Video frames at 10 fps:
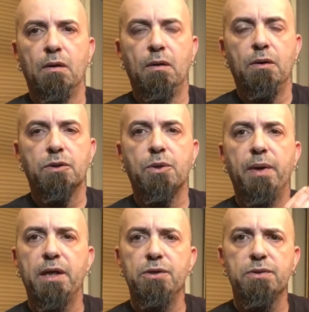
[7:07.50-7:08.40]
So when I
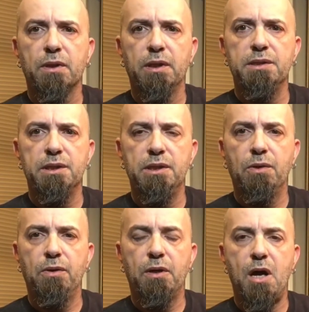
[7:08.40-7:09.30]
use the linseed
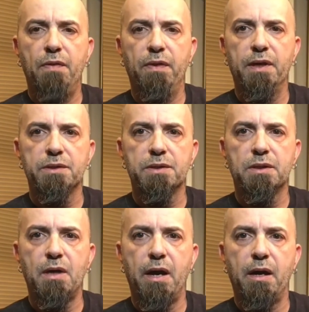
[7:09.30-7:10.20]
oil on this,
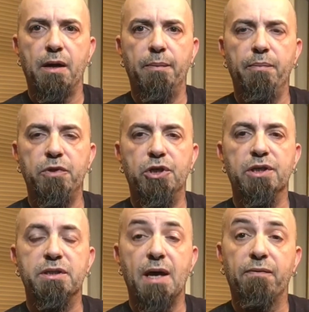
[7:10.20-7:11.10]
you can
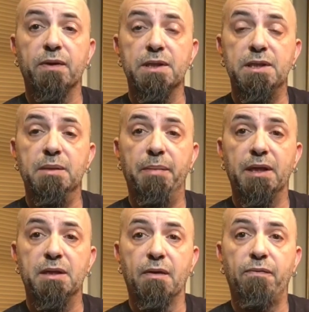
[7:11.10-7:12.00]
definitely see a
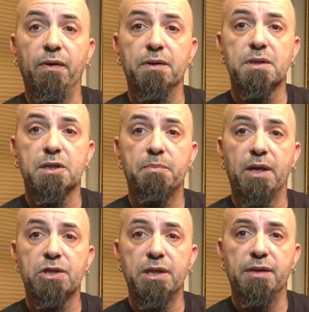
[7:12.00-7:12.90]
big difference,
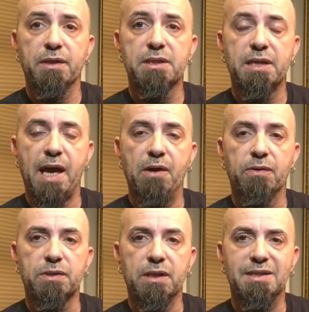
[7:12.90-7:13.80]
especially in the
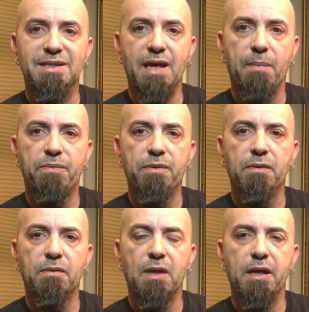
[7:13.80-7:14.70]
scales, the depth
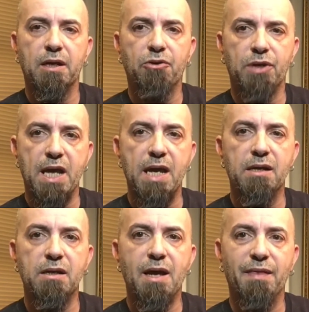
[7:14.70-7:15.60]
that it
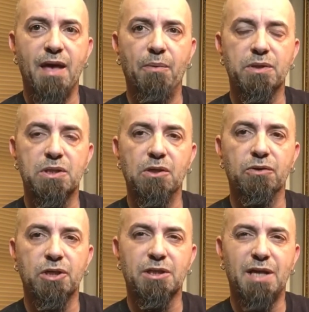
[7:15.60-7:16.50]
created, and that was still
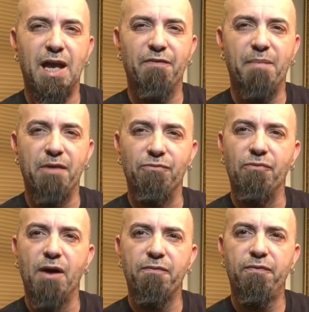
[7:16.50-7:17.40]
just kind of my
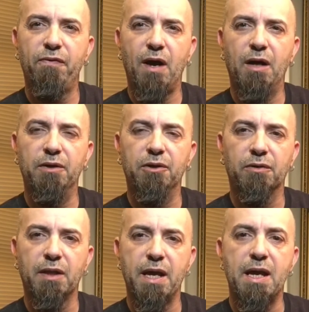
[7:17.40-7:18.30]
rough
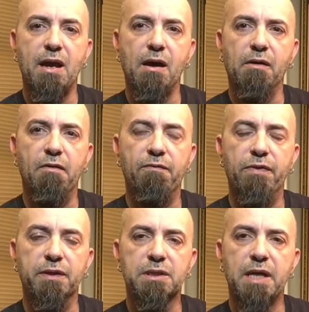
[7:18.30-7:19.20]
underlay of
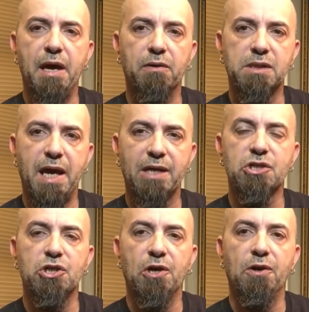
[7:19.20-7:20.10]
the scale
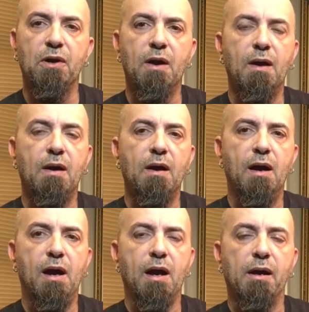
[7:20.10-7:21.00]
texture.
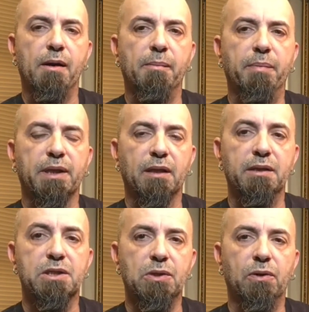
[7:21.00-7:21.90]
But the
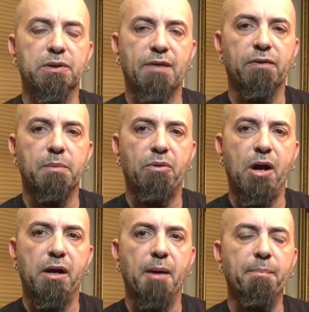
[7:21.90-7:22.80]
linseed oil definitely brought it up.